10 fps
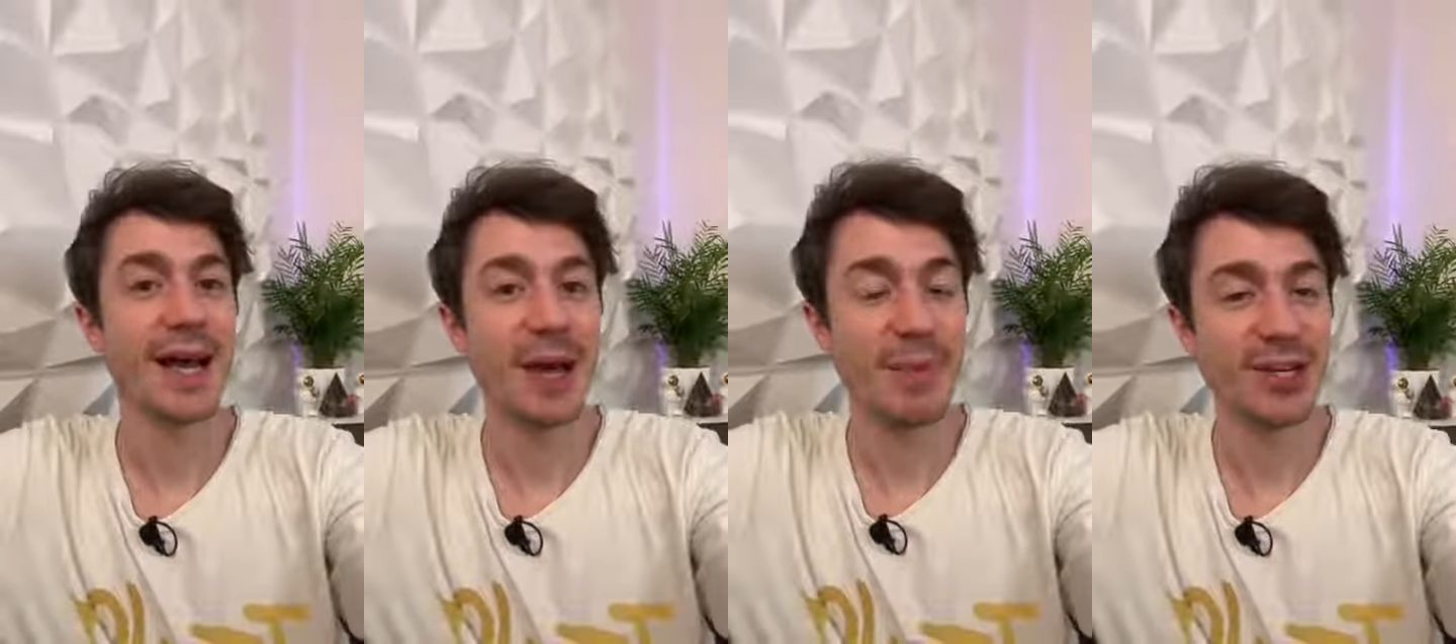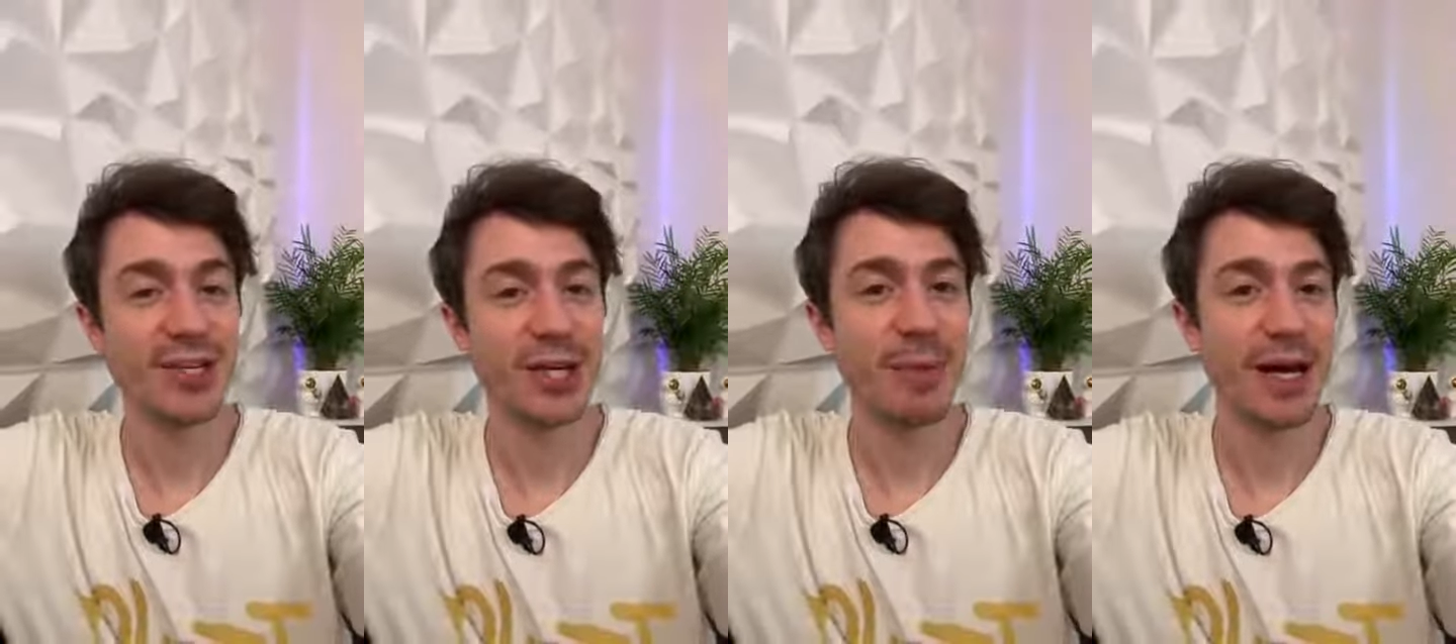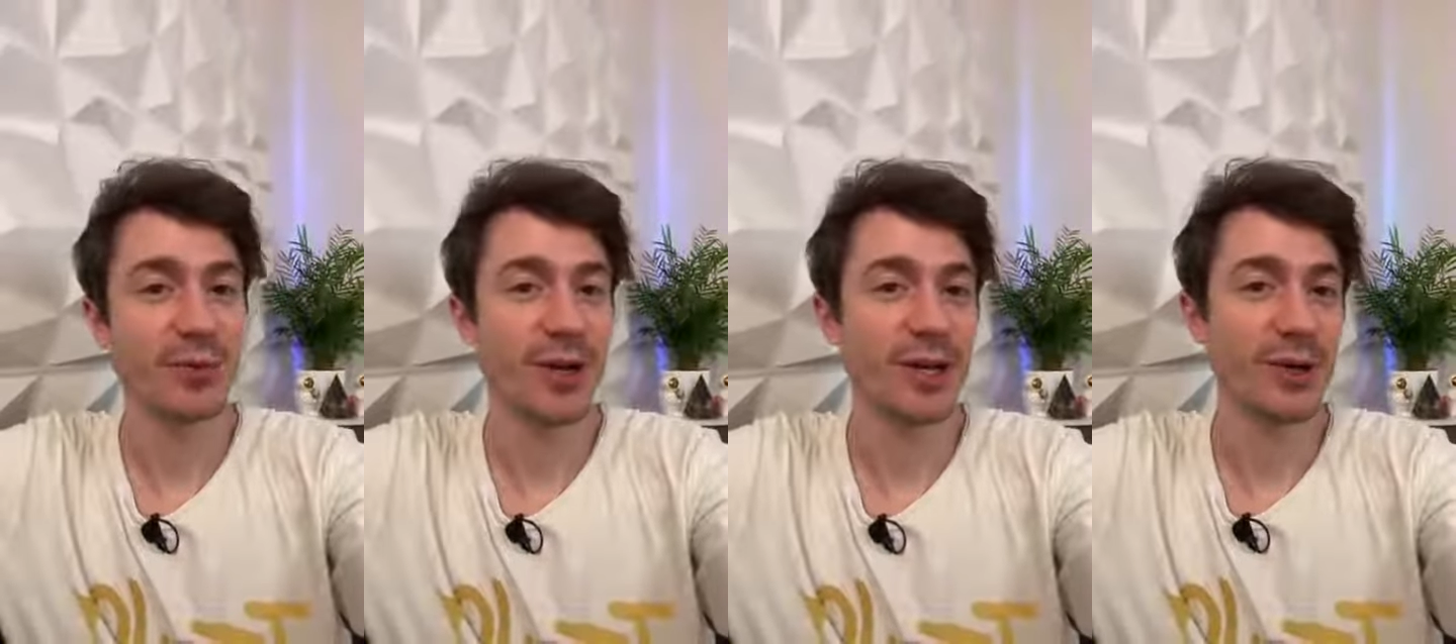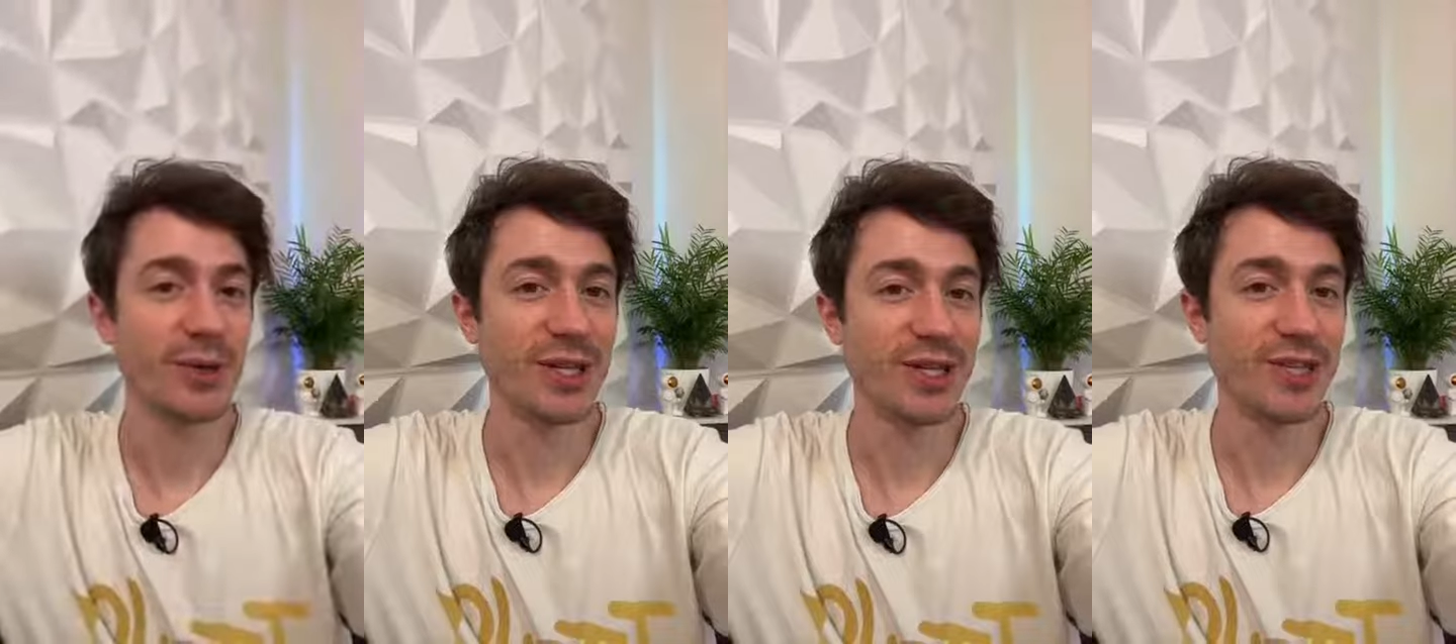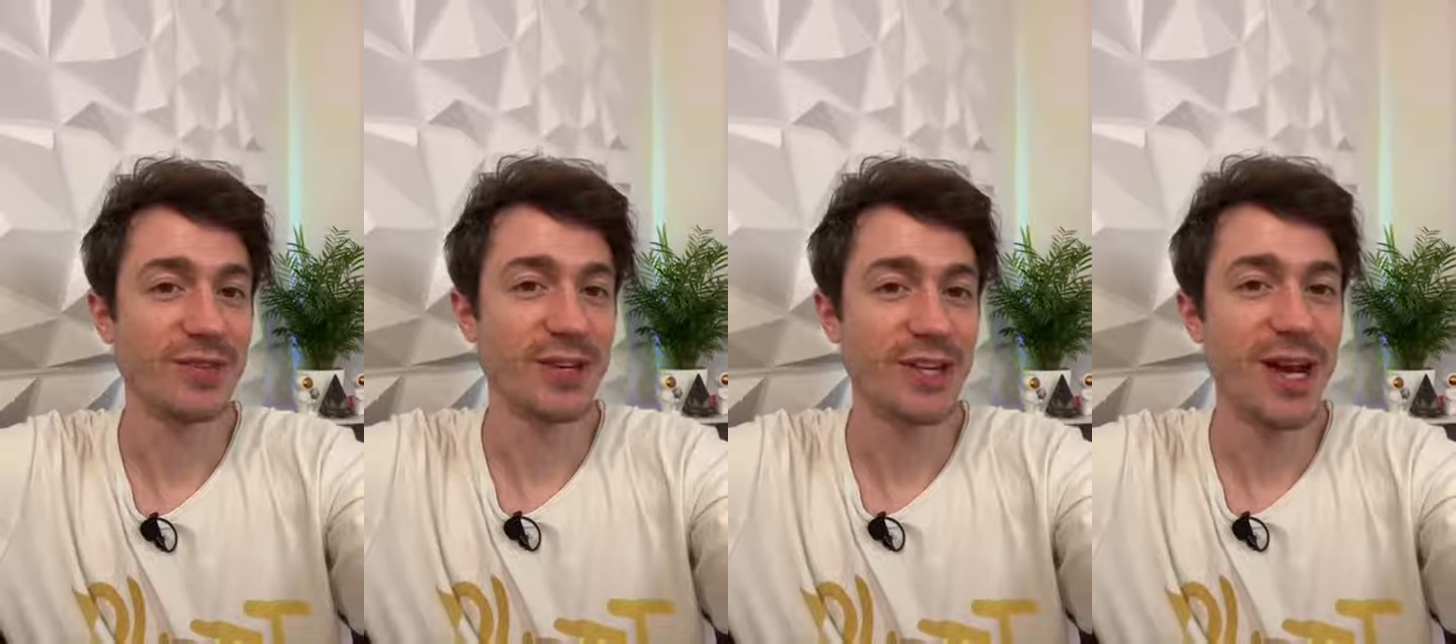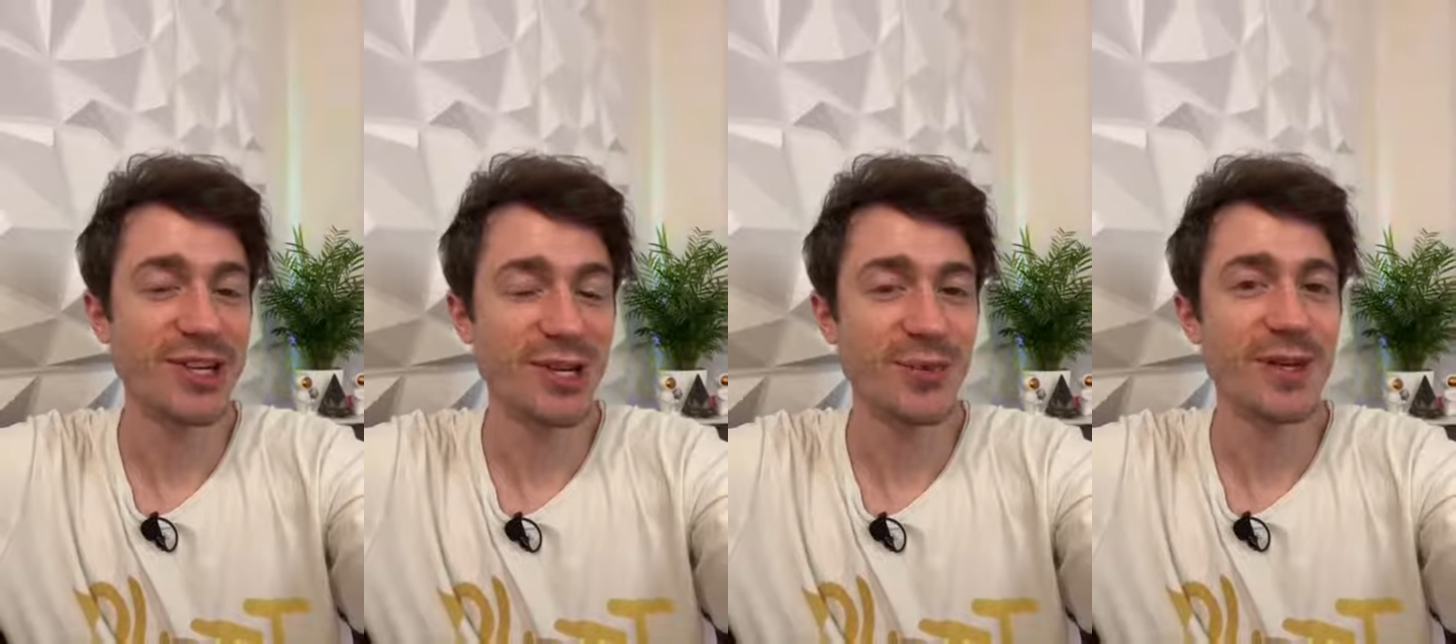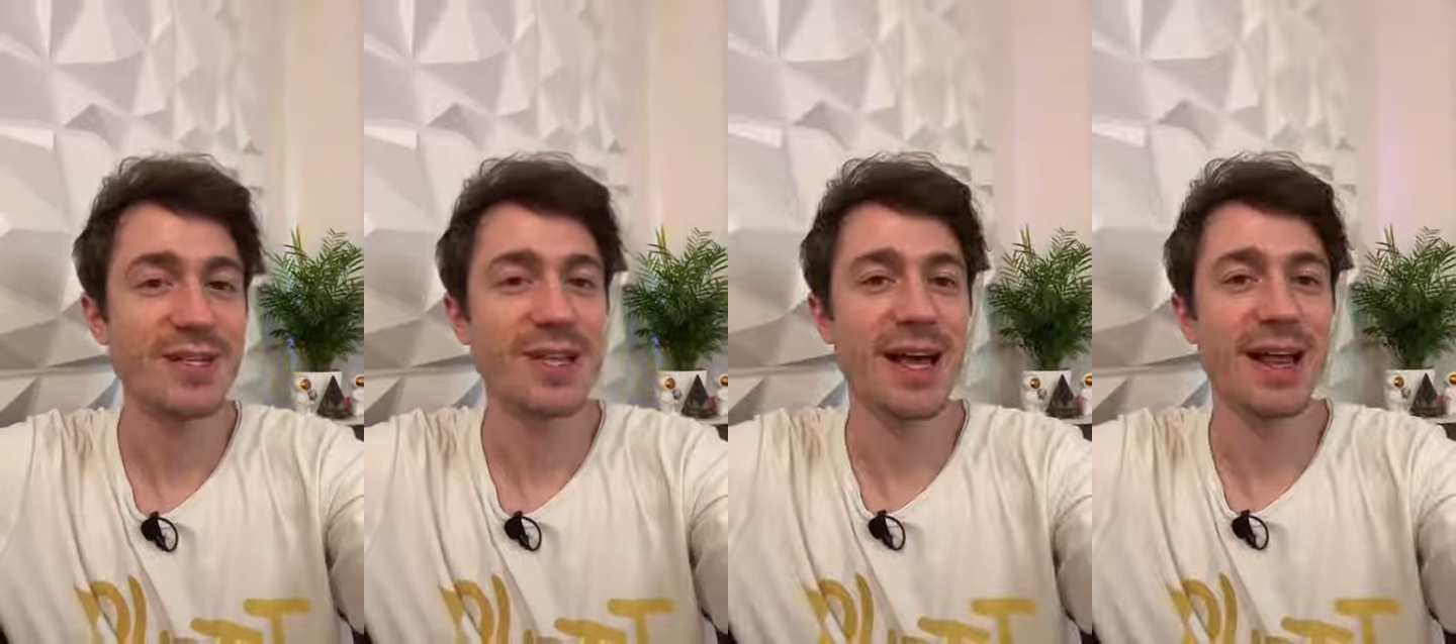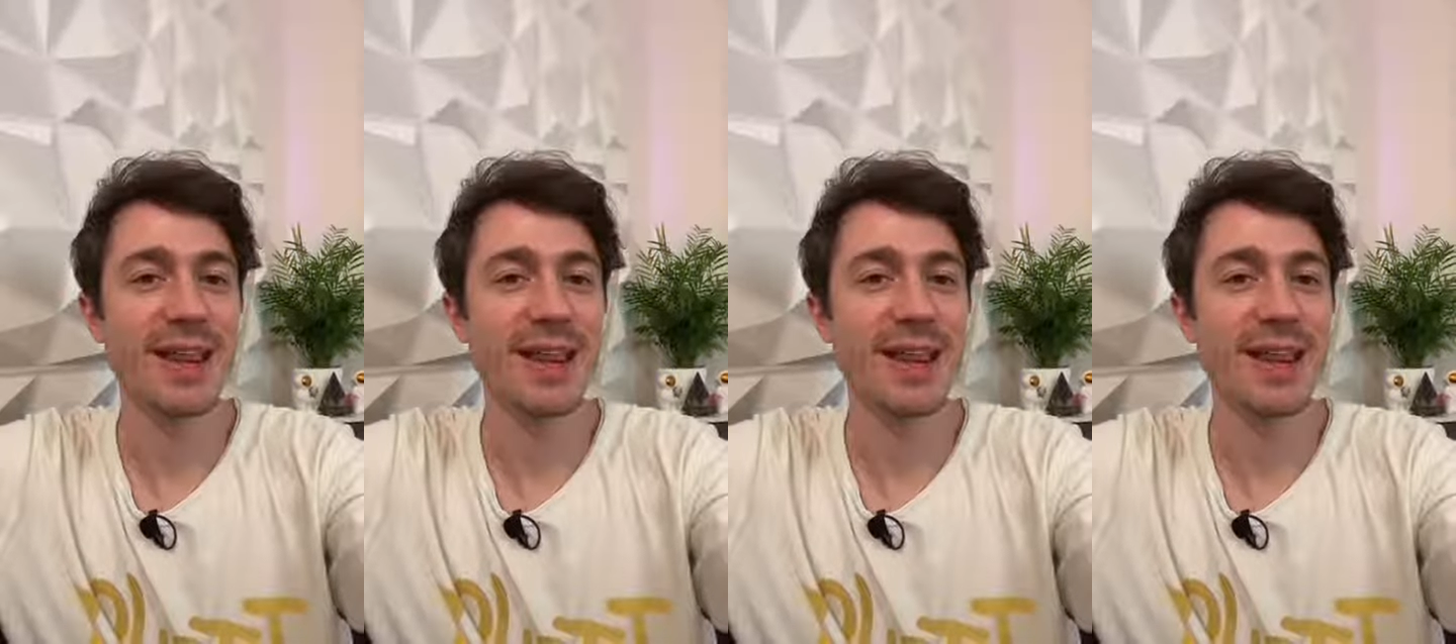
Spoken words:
And I mentioned no matter what their religious affiliation was,